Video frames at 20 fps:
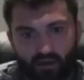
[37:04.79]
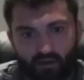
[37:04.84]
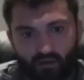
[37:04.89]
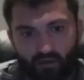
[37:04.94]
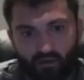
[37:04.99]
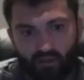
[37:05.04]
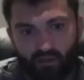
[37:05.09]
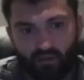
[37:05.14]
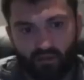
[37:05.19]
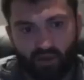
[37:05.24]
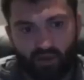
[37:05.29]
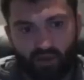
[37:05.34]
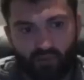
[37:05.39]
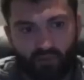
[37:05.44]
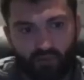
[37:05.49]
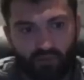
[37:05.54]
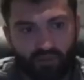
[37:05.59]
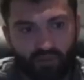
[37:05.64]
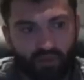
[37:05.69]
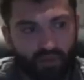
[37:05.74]
called him a
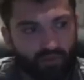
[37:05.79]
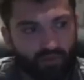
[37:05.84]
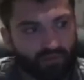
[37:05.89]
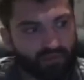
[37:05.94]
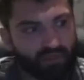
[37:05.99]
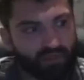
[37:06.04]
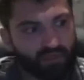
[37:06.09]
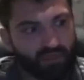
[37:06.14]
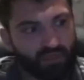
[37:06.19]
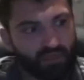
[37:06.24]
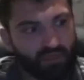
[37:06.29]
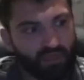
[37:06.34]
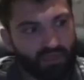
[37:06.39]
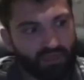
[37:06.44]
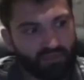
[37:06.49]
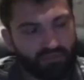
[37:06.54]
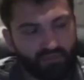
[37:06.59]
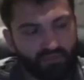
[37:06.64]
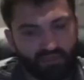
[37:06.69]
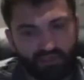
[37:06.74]
couple of times. He didn't
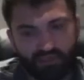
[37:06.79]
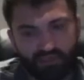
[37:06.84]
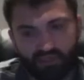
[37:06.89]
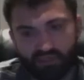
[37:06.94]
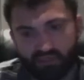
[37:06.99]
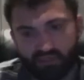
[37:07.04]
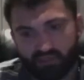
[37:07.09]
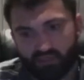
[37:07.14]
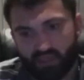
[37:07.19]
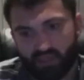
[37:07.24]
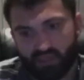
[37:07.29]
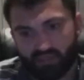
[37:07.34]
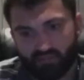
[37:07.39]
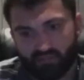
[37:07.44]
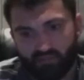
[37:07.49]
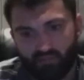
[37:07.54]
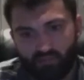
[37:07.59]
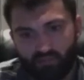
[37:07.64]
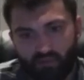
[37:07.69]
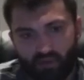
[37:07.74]
answer. He just
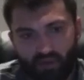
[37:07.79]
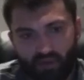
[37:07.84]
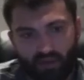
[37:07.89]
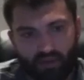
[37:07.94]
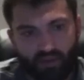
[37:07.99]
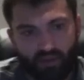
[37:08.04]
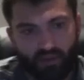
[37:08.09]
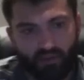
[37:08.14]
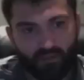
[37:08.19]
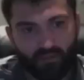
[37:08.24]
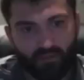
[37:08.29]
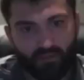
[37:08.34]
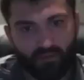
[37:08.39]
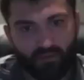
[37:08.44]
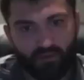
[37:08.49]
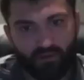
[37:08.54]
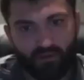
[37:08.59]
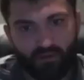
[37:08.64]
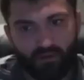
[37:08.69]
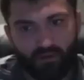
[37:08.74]
texted me back, and
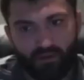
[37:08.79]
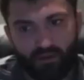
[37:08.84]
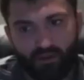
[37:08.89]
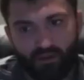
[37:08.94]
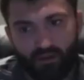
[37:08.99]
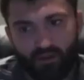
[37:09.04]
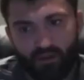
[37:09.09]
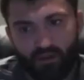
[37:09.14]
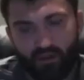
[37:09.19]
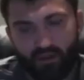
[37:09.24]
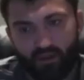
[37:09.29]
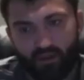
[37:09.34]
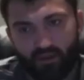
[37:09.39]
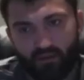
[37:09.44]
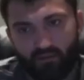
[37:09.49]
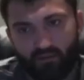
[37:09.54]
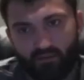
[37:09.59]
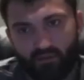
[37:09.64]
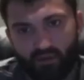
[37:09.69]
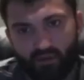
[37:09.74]

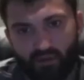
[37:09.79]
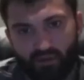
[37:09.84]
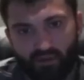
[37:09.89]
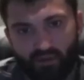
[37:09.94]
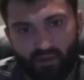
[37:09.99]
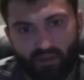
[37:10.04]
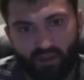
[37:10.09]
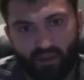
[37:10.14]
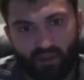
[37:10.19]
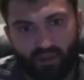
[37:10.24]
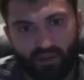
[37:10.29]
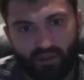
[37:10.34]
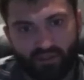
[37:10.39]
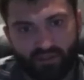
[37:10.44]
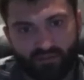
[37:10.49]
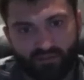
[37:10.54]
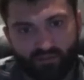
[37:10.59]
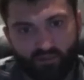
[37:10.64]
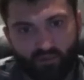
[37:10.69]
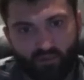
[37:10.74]
Leo finally, I guess,
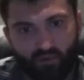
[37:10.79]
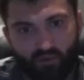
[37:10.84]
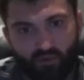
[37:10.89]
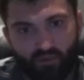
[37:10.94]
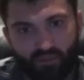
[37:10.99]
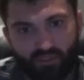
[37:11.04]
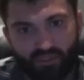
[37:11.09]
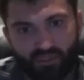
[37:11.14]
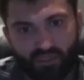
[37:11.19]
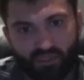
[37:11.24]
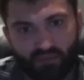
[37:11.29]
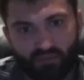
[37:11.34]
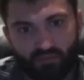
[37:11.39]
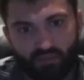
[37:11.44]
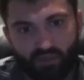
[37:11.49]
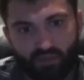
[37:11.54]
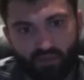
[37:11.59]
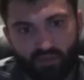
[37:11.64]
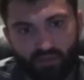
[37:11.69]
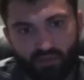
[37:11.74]
spoke with
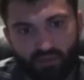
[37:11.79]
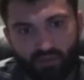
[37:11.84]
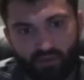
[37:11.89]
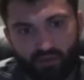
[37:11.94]
him, and